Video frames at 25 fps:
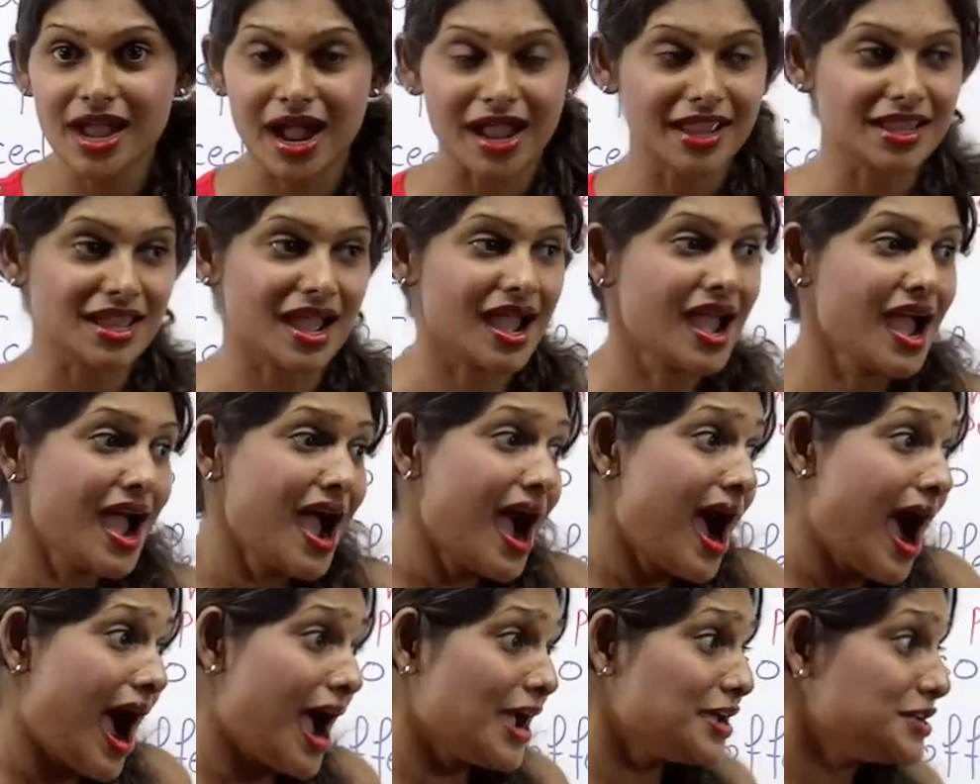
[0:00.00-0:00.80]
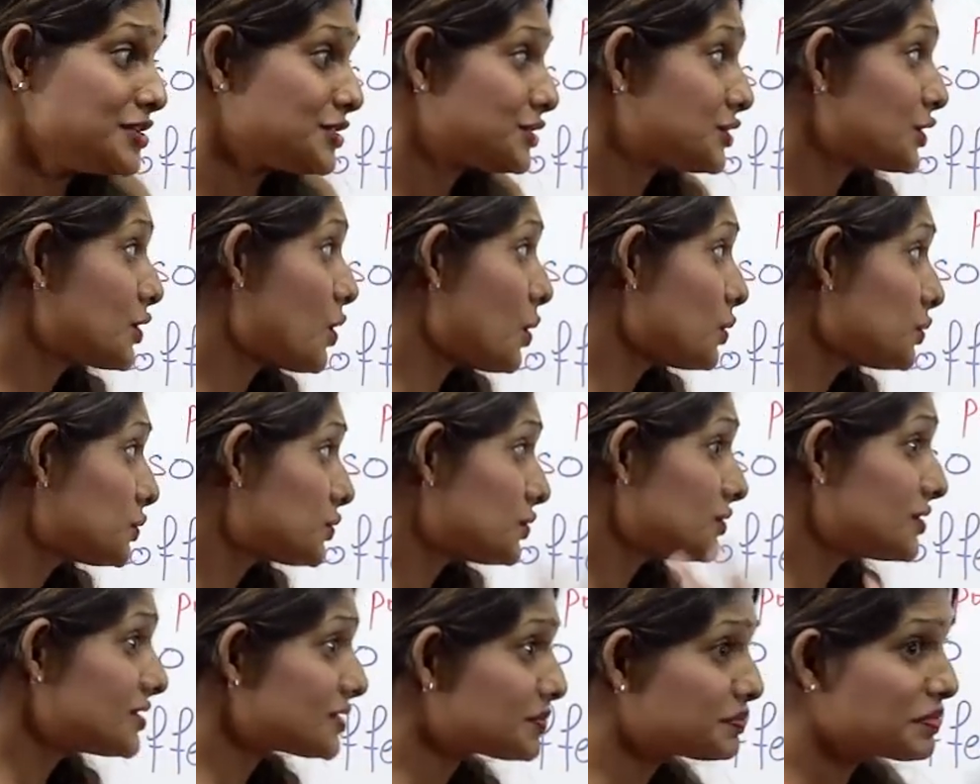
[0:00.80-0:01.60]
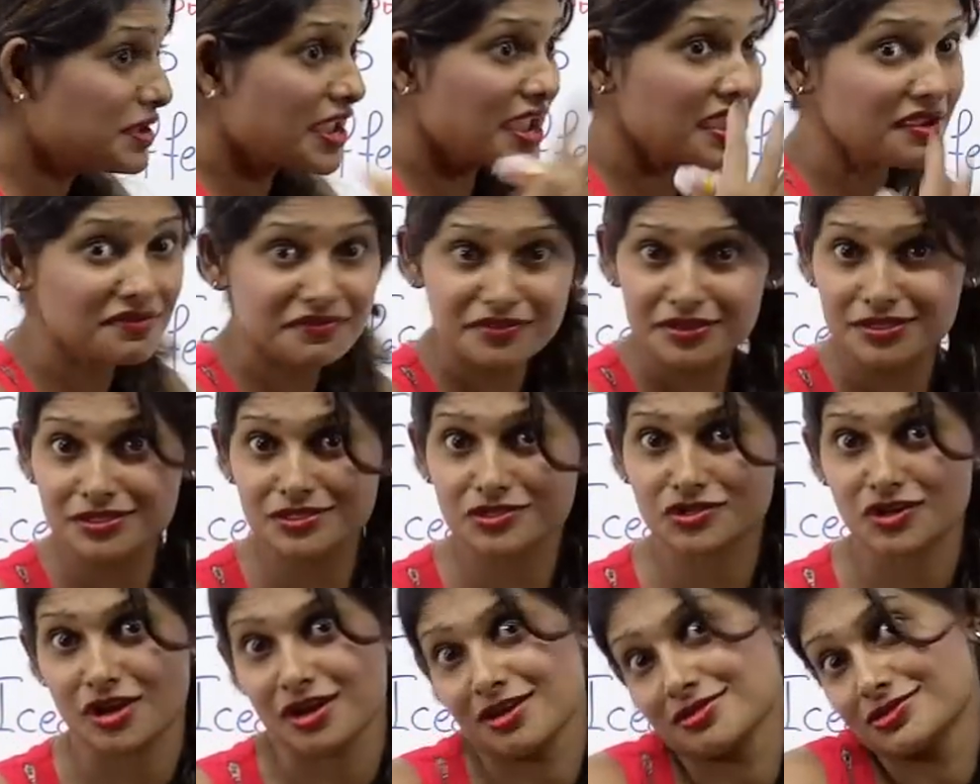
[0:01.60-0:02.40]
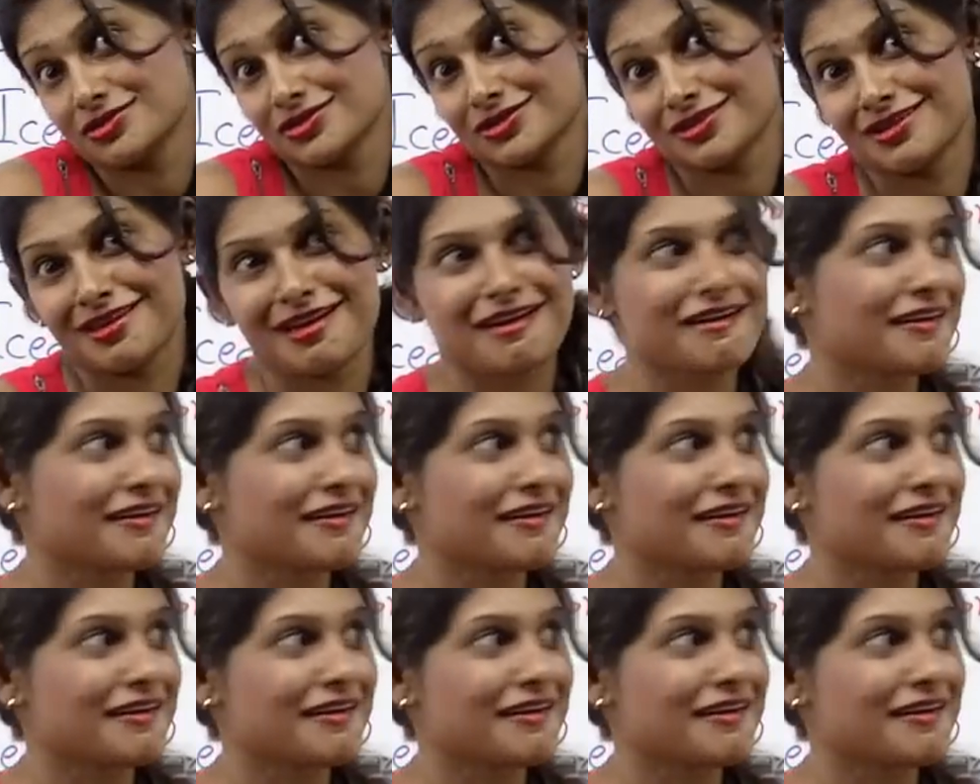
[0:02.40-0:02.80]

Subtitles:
I used to go through this behavioral change.